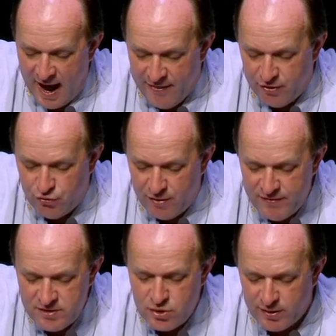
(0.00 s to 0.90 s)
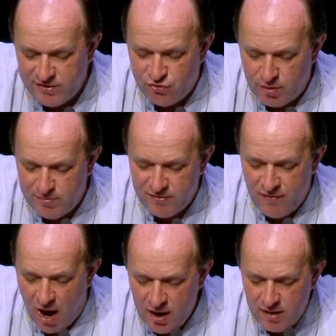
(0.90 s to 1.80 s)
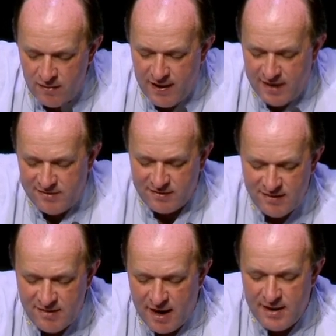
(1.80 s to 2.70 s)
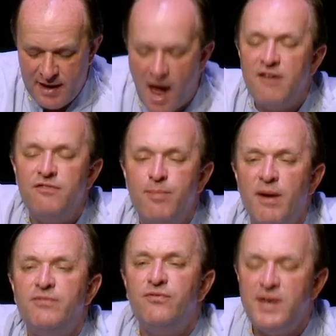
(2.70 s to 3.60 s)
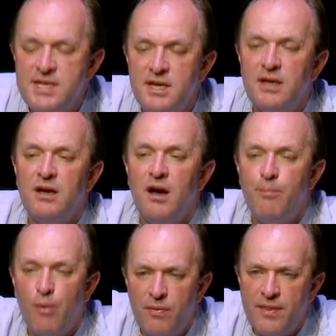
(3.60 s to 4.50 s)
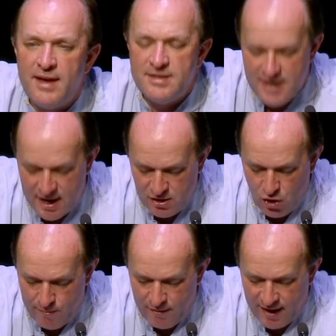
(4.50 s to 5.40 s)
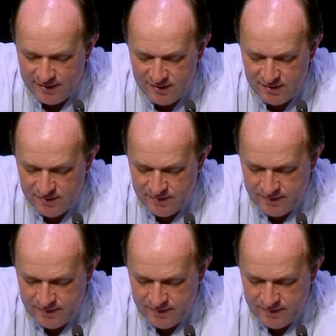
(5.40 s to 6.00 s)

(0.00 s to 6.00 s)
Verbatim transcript: and that driven to extremes of hunger, they had sustained life by feeding upon their dead comrades.